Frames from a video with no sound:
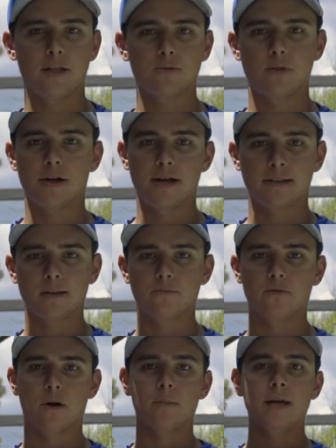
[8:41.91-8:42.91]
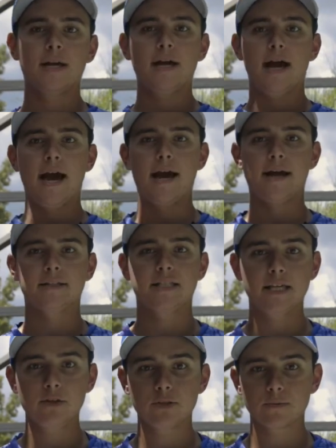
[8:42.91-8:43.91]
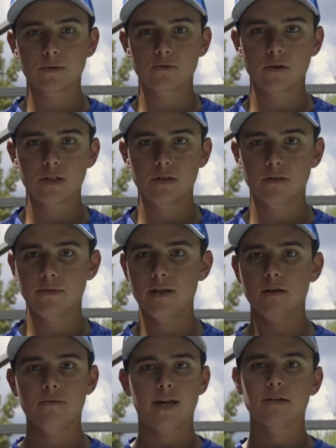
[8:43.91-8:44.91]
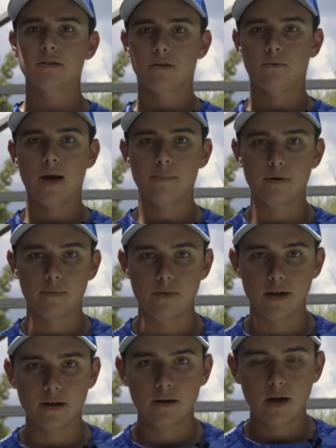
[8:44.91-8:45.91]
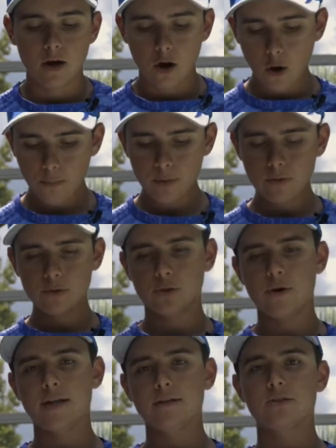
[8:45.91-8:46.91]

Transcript: That's where I got them from. And thank you so much for watching this video. That is going to wrap it up there. Hope you enjoyed it.